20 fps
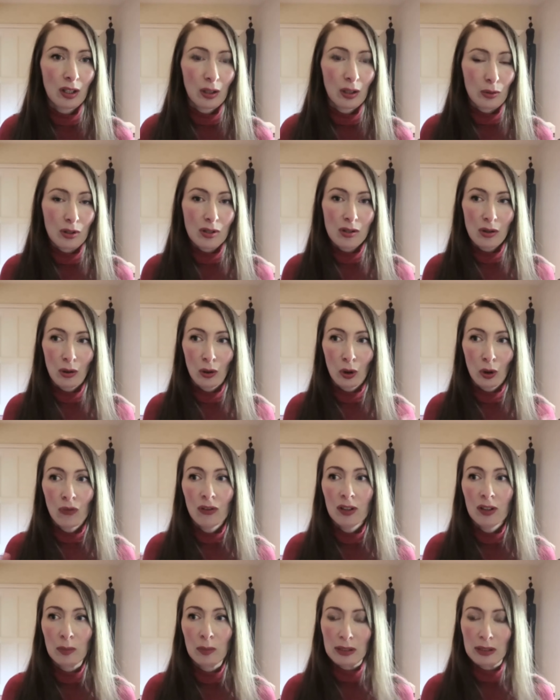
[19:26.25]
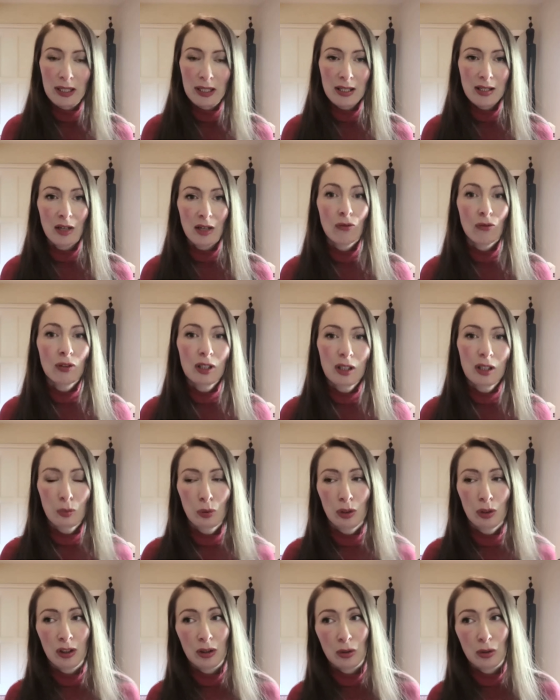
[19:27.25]
I was all over the place. I really
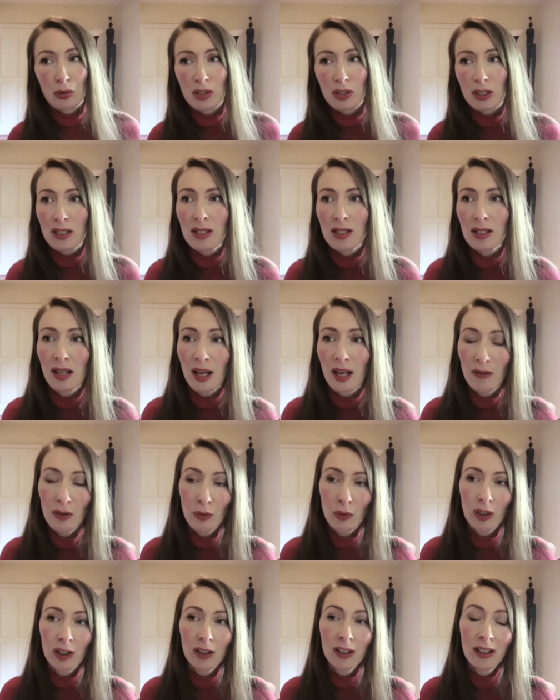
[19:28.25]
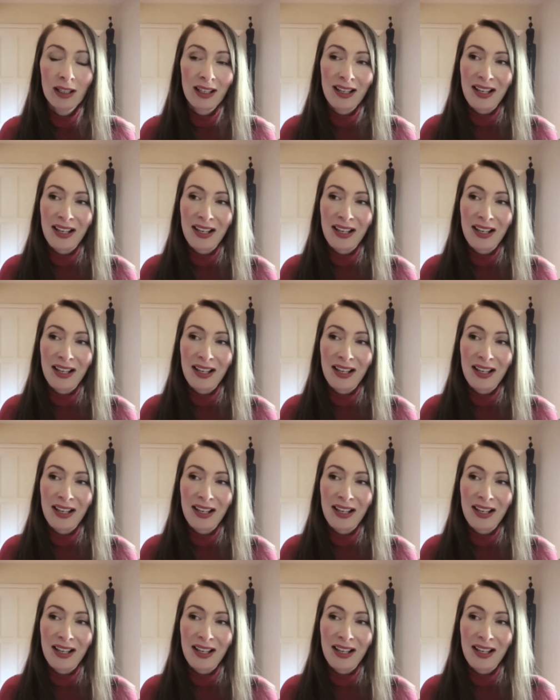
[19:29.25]
wanted to succeed everywhere.